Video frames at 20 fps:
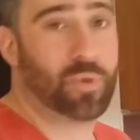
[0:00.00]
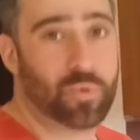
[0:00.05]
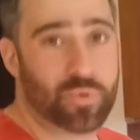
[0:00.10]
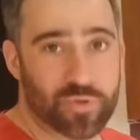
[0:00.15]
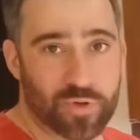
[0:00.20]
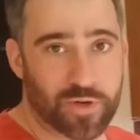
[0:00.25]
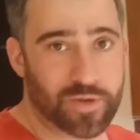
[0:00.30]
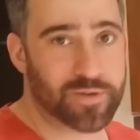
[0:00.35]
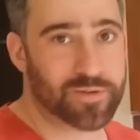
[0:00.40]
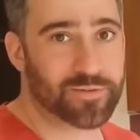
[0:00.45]

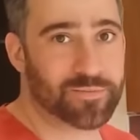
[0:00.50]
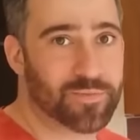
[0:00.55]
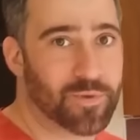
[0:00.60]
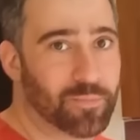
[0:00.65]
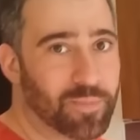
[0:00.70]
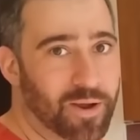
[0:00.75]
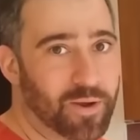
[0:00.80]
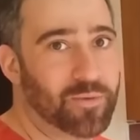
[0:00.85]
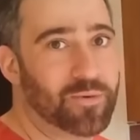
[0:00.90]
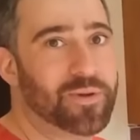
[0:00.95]
Ball, sorry,
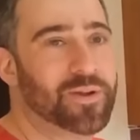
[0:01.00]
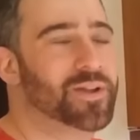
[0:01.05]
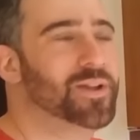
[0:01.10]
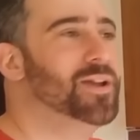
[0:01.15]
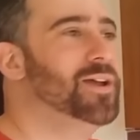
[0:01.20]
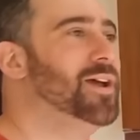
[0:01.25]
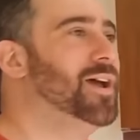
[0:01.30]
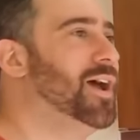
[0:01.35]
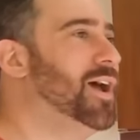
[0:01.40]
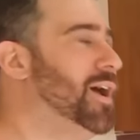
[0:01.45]
not Bell. B
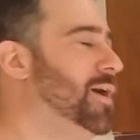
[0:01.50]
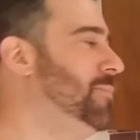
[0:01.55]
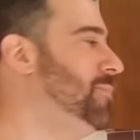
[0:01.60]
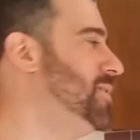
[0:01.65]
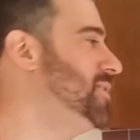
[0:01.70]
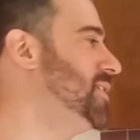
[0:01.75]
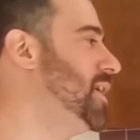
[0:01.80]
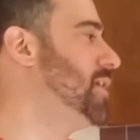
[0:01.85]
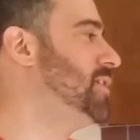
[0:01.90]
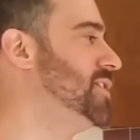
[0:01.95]
Bell. Uh,
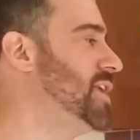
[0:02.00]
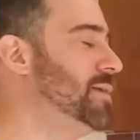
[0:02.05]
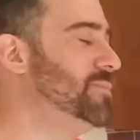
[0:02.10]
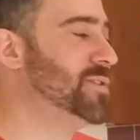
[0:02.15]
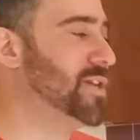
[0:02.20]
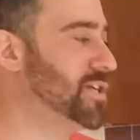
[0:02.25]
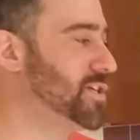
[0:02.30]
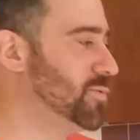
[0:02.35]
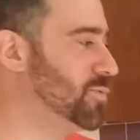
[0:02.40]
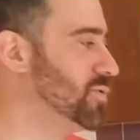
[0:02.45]
his, his,
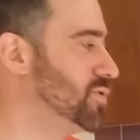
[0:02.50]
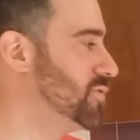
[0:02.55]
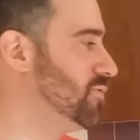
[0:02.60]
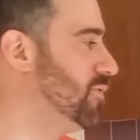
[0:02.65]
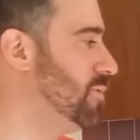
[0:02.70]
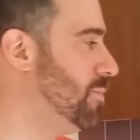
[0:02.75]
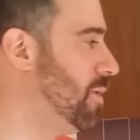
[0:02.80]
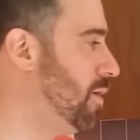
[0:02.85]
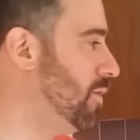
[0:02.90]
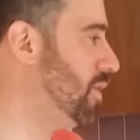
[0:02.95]
name's actually
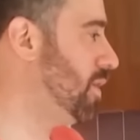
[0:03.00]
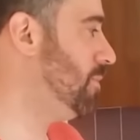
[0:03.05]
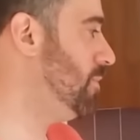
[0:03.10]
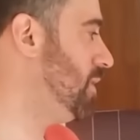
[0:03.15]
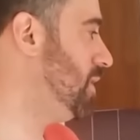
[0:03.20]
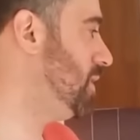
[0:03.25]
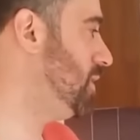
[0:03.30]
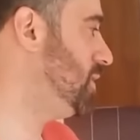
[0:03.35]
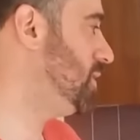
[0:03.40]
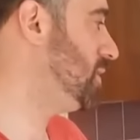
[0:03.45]
Wilson Romario,
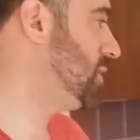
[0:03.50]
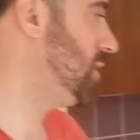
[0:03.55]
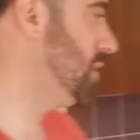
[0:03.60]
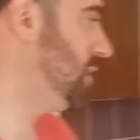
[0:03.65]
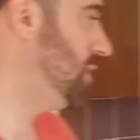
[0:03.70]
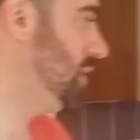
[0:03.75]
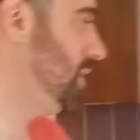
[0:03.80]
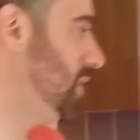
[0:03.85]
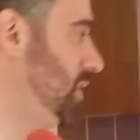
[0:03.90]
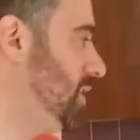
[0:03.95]
but he's,
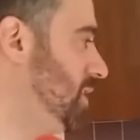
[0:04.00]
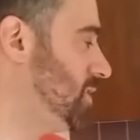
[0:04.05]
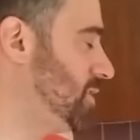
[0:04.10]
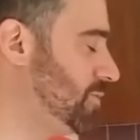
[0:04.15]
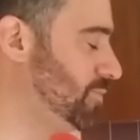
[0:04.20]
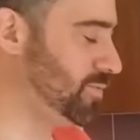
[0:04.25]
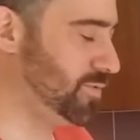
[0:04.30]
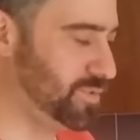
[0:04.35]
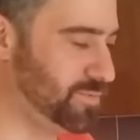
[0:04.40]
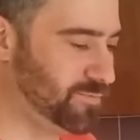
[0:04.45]
he's
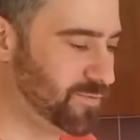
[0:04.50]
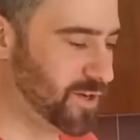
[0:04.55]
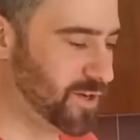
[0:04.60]
on